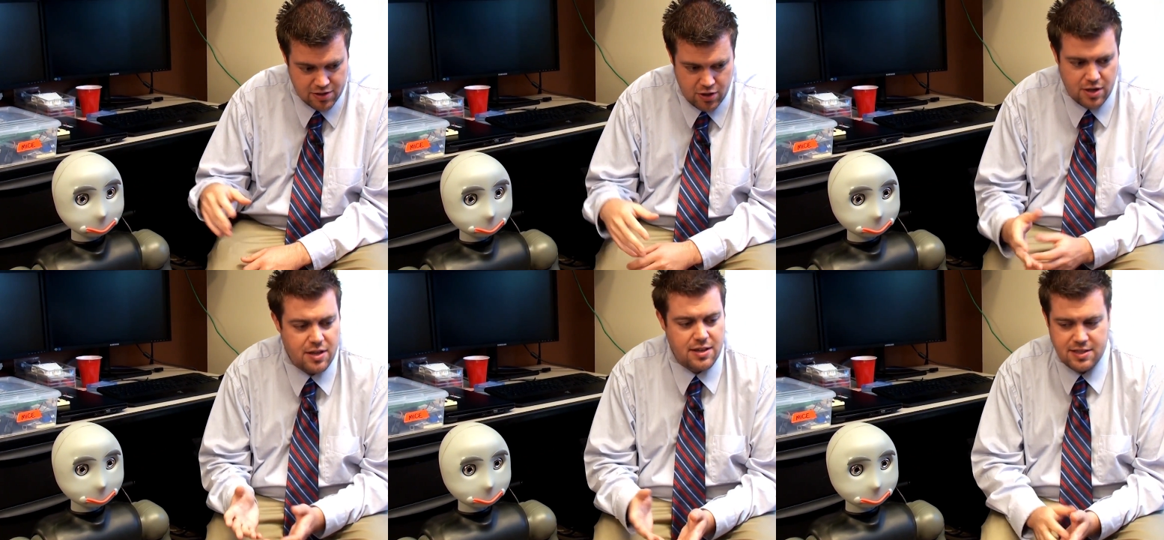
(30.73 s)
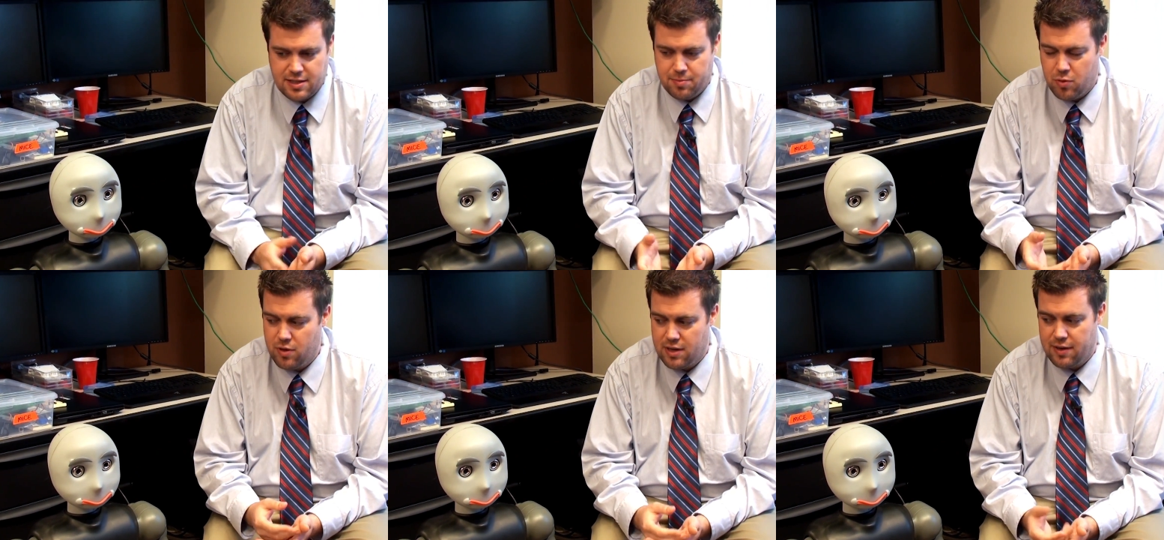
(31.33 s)
Speaker 1: So you can think this is
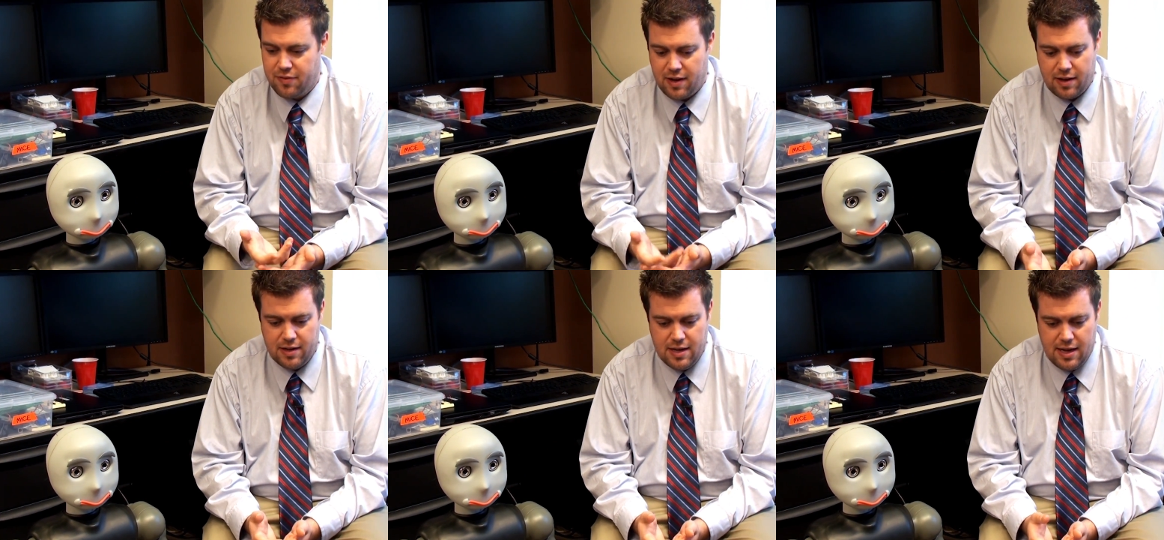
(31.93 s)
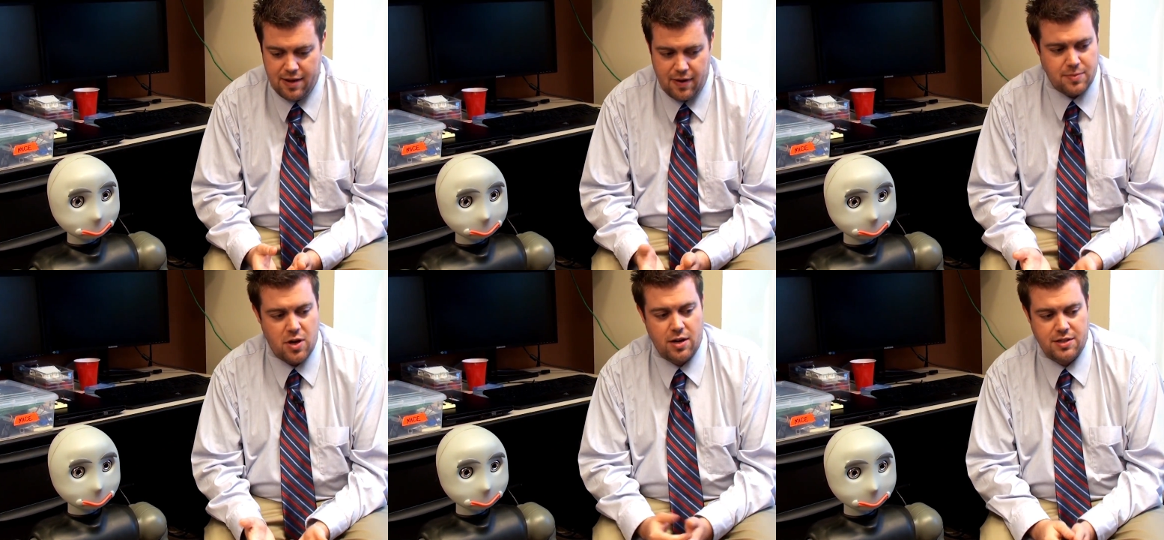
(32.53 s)
important. If
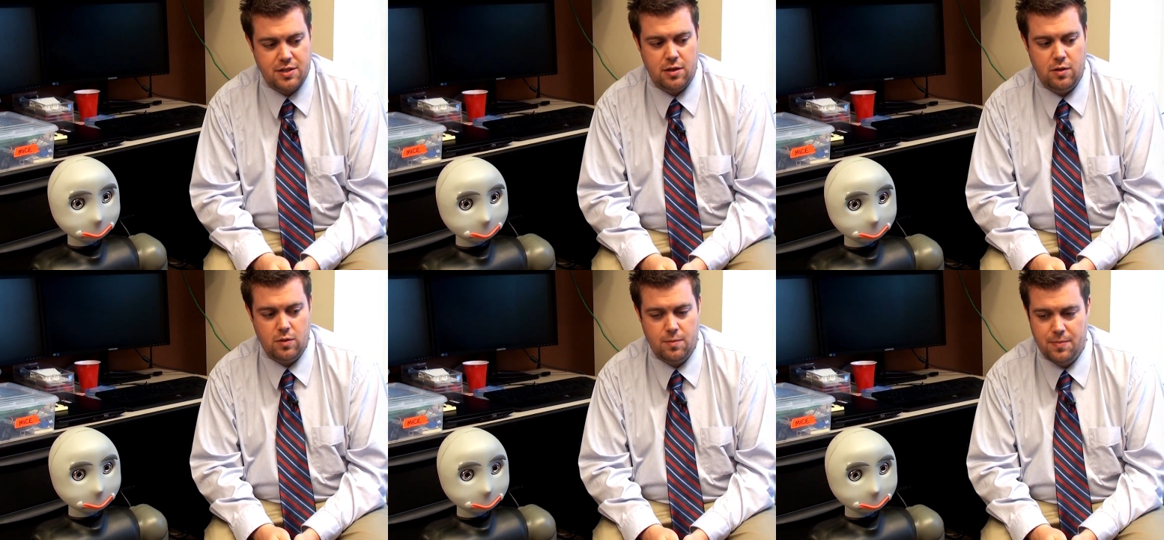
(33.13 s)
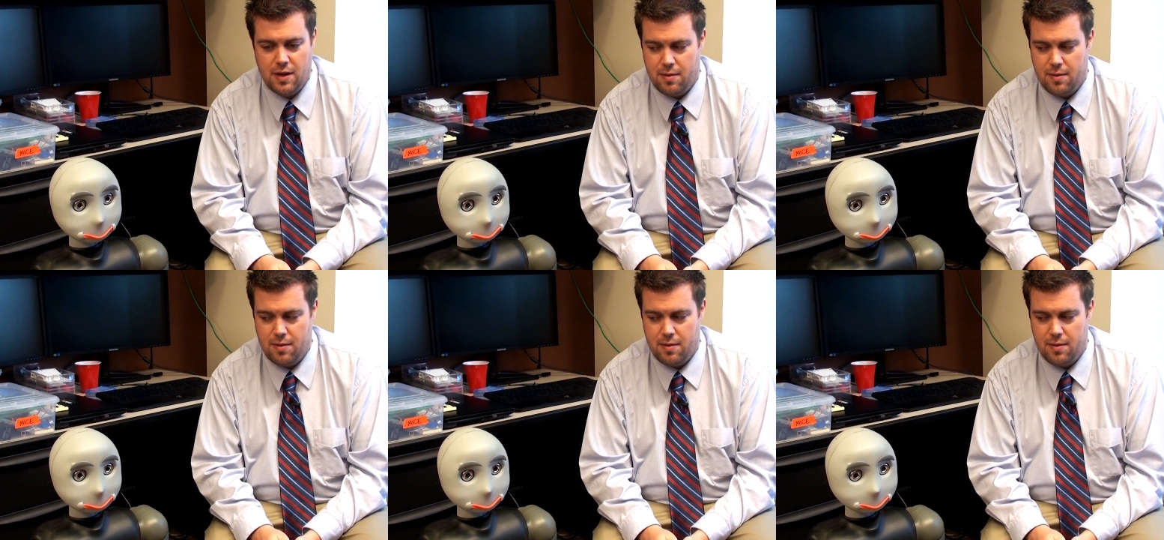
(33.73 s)
I'm talking to you,